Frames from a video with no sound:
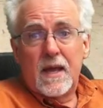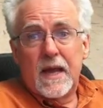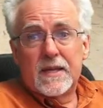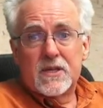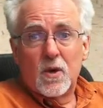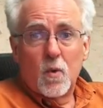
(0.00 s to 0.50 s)

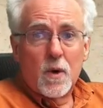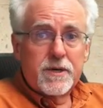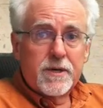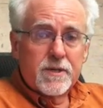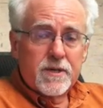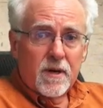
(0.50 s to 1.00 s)
And so what
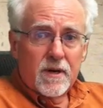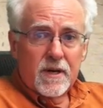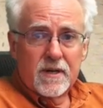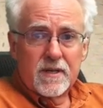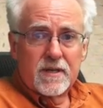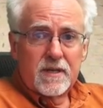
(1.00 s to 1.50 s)
you're starting
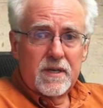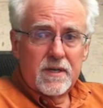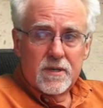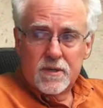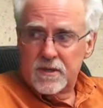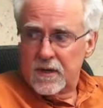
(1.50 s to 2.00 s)
to see
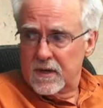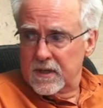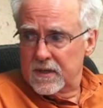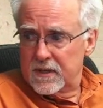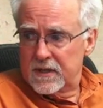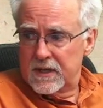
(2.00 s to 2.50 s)
is you're starting
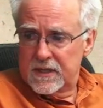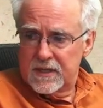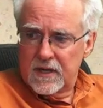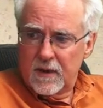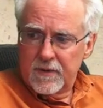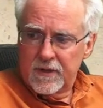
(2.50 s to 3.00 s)
to see
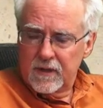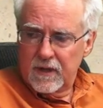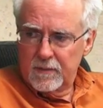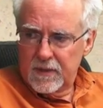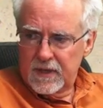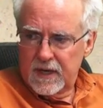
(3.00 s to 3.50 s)
some of the
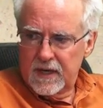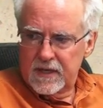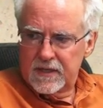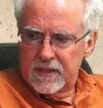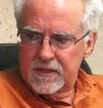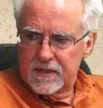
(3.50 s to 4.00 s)

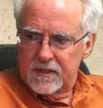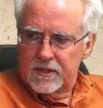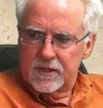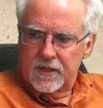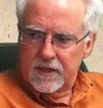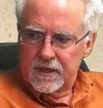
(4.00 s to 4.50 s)
limitations that
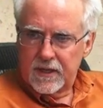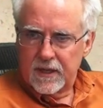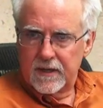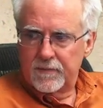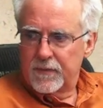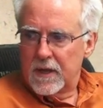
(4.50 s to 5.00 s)
you're going to
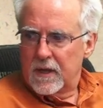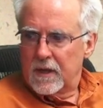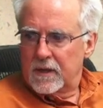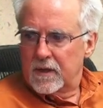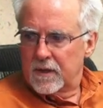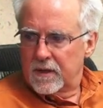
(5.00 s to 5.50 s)
get.
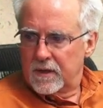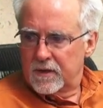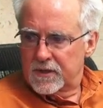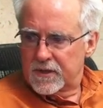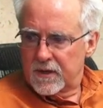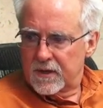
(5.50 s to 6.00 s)
You're, you're
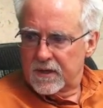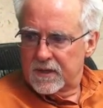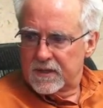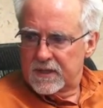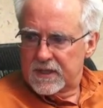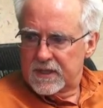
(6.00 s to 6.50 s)
starting to
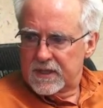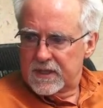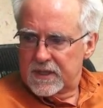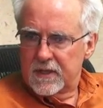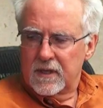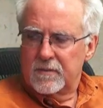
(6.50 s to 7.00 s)
see some
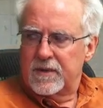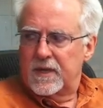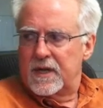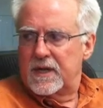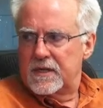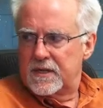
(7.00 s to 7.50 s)

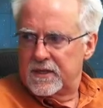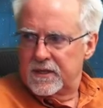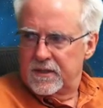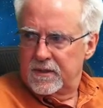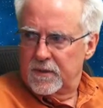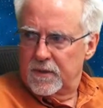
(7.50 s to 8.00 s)
limitations
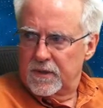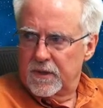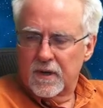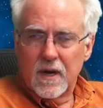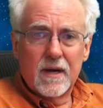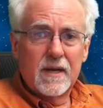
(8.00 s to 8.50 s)
you, you're
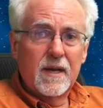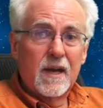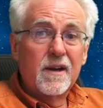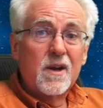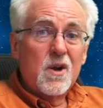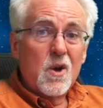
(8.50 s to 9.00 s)
going to get
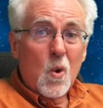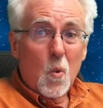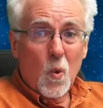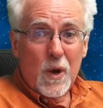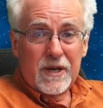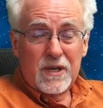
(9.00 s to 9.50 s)

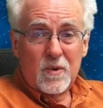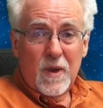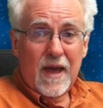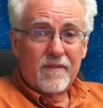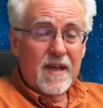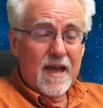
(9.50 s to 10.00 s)
when you
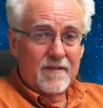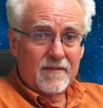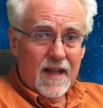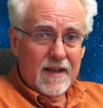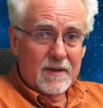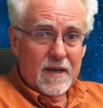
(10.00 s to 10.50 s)
have kind of
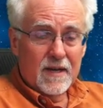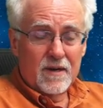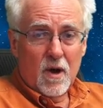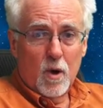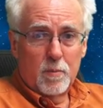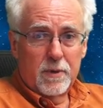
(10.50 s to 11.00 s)
like an
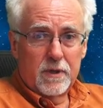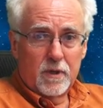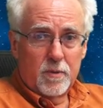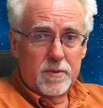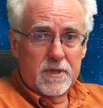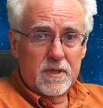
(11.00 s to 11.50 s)
open
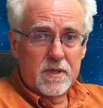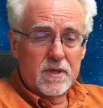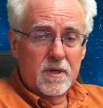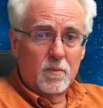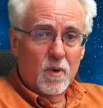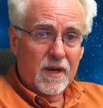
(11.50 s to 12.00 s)
loop
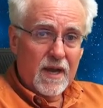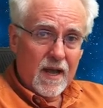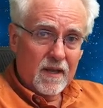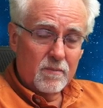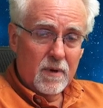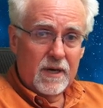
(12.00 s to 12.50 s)
system. We're
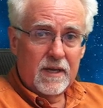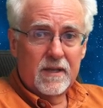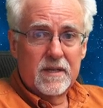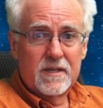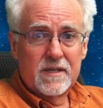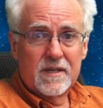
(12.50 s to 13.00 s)
calibrating
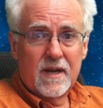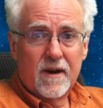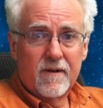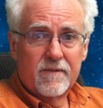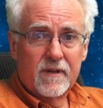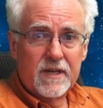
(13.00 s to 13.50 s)
this as
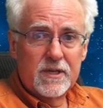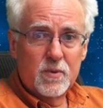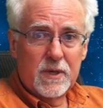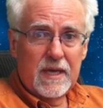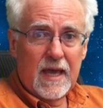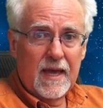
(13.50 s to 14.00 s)
carefully as we
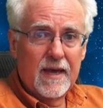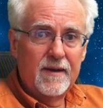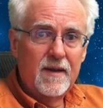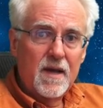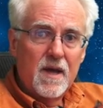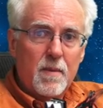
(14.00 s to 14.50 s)
can,
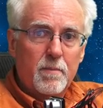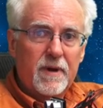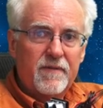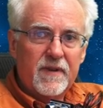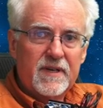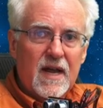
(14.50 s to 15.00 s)
but if
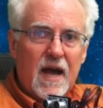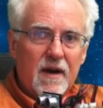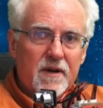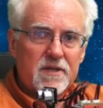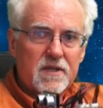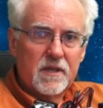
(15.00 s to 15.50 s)
a tire
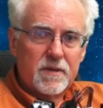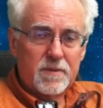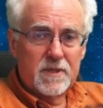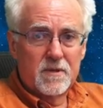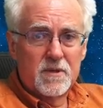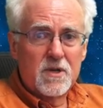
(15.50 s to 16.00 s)
slips,
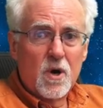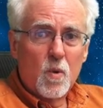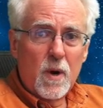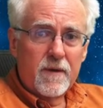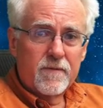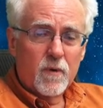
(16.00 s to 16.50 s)
there's no
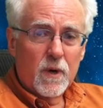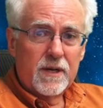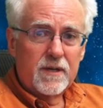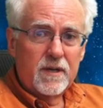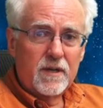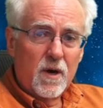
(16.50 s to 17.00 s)
way for it to
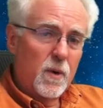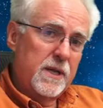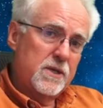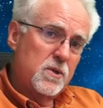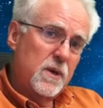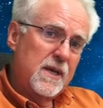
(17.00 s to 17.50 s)
know it,
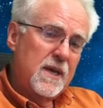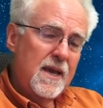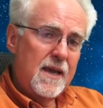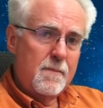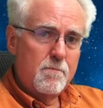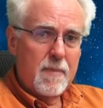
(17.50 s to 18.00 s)
so it
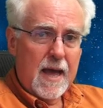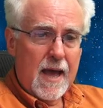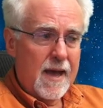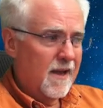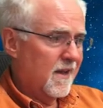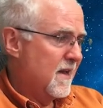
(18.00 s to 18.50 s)
came
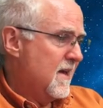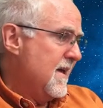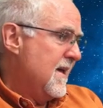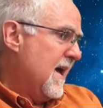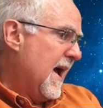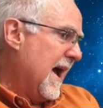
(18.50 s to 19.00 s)
back.
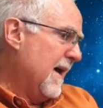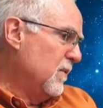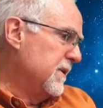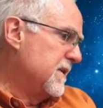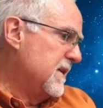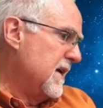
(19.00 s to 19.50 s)
I
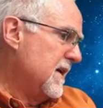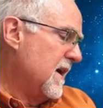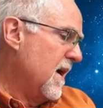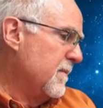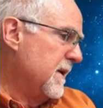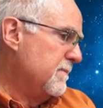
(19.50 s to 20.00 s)
would say
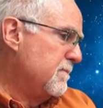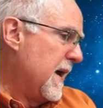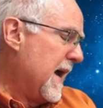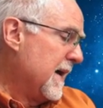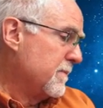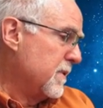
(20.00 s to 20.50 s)
coming
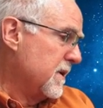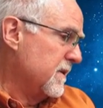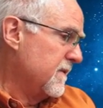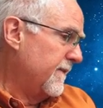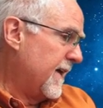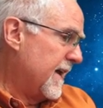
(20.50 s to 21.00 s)
back because
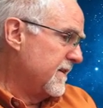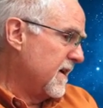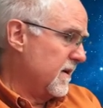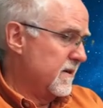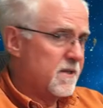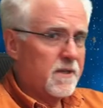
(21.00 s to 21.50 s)
of that
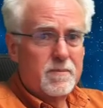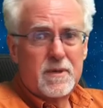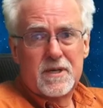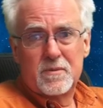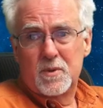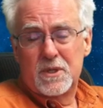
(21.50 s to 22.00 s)
tire slippage,
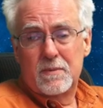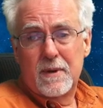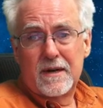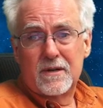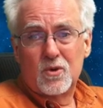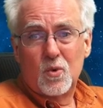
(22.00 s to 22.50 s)
it was about
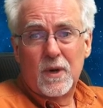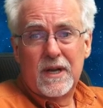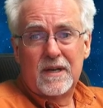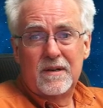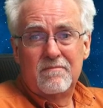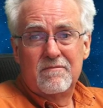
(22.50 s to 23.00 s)
a twenty
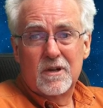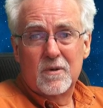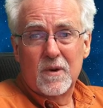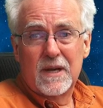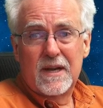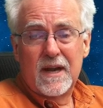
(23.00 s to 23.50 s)

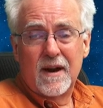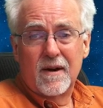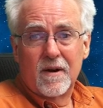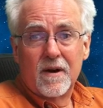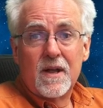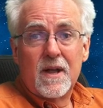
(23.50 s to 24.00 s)
degree
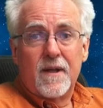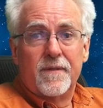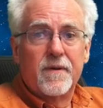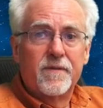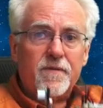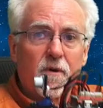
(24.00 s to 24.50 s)
error. The
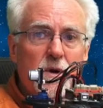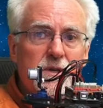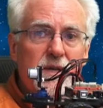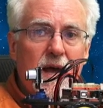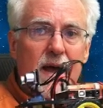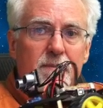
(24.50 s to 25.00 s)
first
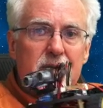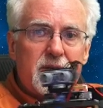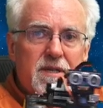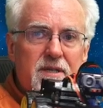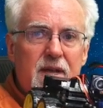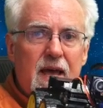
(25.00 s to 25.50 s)
time it
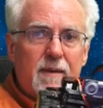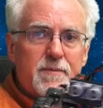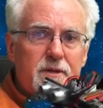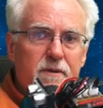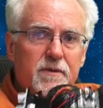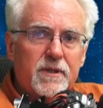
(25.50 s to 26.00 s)
just
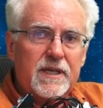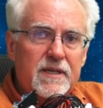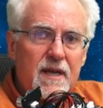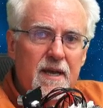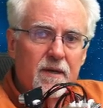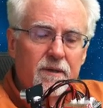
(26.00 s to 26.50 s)
absolutely
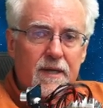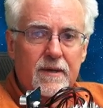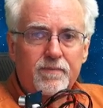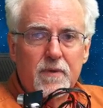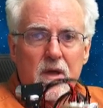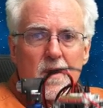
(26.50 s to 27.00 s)
nailed it.
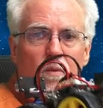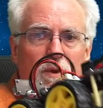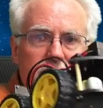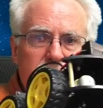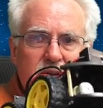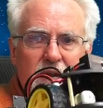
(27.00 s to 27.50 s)
Well, the
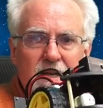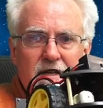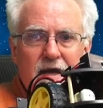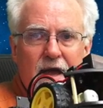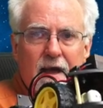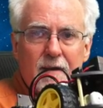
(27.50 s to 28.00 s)
second
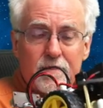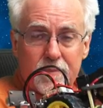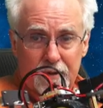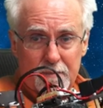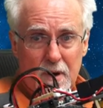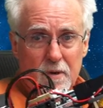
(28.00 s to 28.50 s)
time the
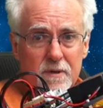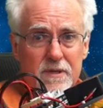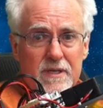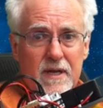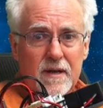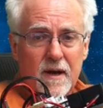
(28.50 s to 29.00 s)
motor
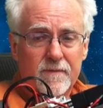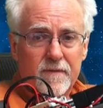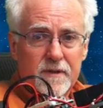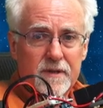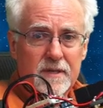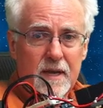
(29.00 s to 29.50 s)
stayed on for
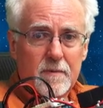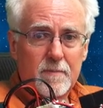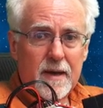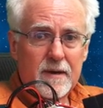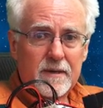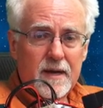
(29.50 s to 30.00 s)
the same
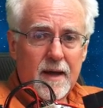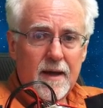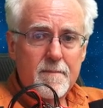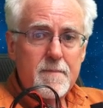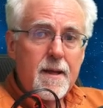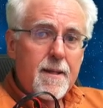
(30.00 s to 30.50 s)
amount of time,
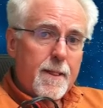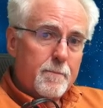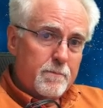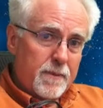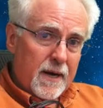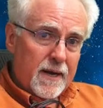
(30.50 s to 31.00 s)

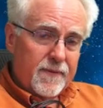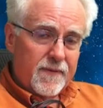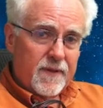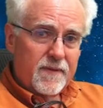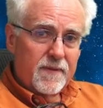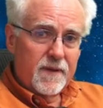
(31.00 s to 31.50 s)
but the,
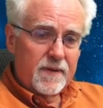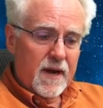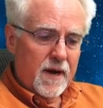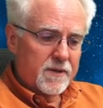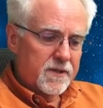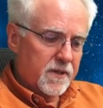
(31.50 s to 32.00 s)
the
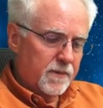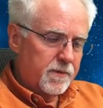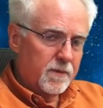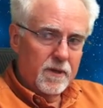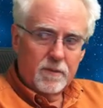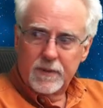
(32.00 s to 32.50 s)
tire slipped a
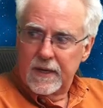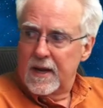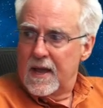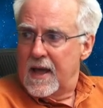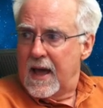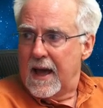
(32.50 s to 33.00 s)
little bit.
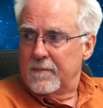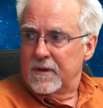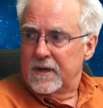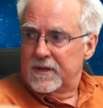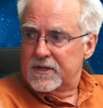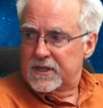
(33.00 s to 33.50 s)
I'm going
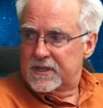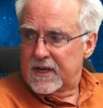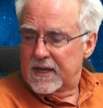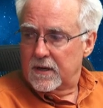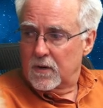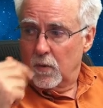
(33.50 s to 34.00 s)
to just take
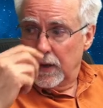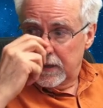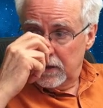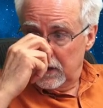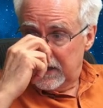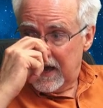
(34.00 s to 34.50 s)
a quick
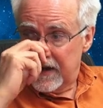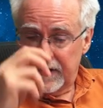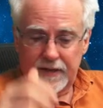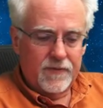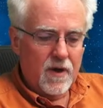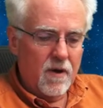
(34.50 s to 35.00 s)
look out
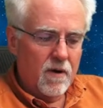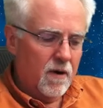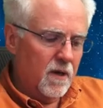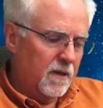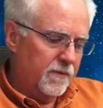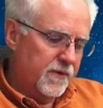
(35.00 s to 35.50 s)
in the
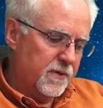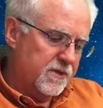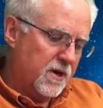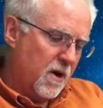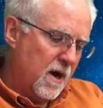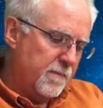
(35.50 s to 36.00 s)
hall. There's
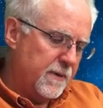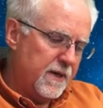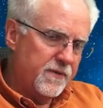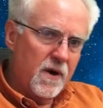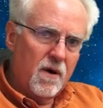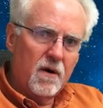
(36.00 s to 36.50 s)
carpet in
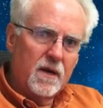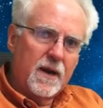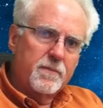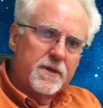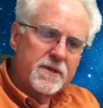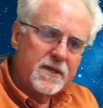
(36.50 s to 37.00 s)
the hall, and I'm
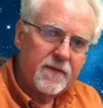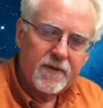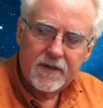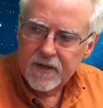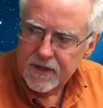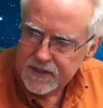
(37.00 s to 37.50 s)
going to see if
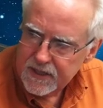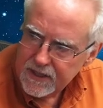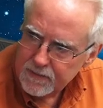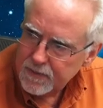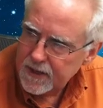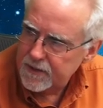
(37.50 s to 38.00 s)
it does any
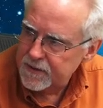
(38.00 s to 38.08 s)
better.